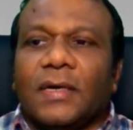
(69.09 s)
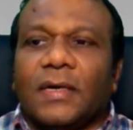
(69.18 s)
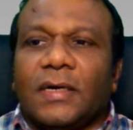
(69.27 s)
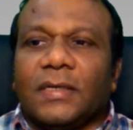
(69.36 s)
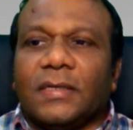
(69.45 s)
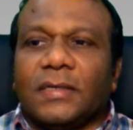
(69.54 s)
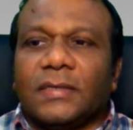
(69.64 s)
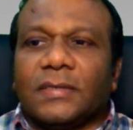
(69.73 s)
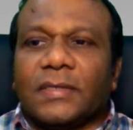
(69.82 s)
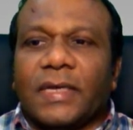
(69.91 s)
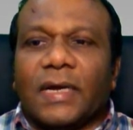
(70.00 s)
uh,
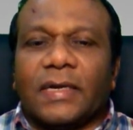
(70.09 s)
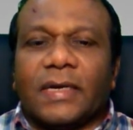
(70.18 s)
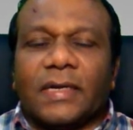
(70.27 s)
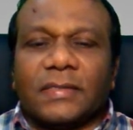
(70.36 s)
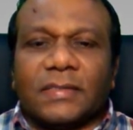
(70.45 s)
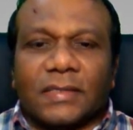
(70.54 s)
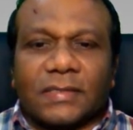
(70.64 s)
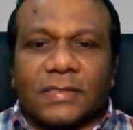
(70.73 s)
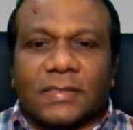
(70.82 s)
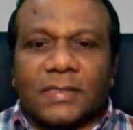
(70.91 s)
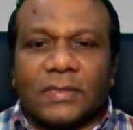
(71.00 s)
306
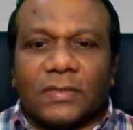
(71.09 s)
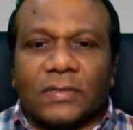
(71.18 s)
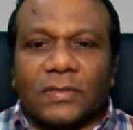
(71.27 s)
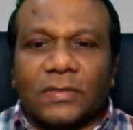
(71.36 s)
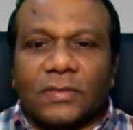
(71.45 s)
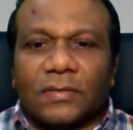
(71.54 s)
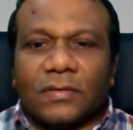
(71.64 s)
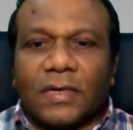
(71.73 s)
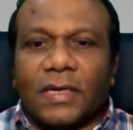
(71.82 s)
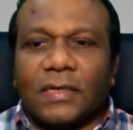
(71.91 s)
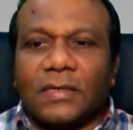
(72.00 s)

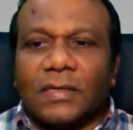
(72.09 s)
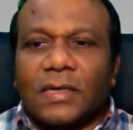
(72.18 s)
right